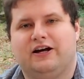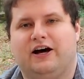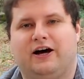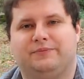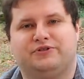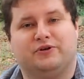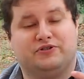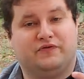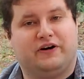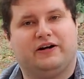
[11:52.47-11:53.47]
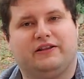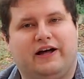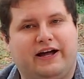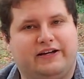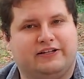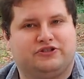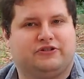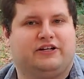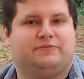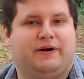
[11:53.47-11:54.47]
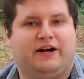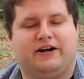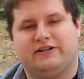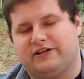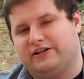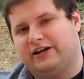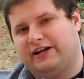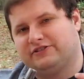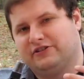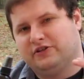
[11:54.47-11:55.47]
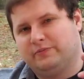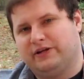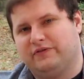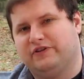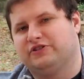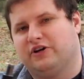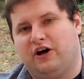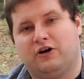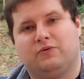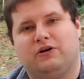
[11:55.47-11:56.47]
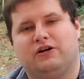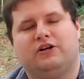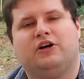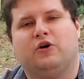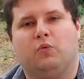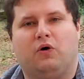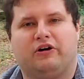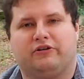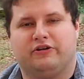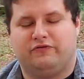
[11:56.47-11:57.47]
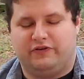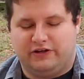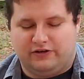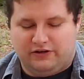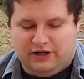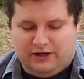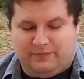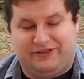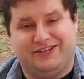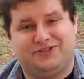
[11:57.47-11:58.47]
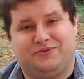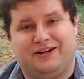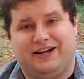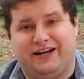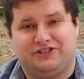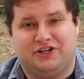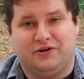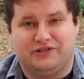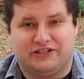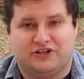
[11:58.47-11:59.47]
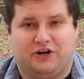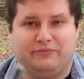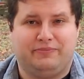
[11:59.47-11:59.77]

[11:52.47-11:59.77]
Um, so it's very light, it's transparent, it adds a little bit of this aqua watery feel. But this one I chose is called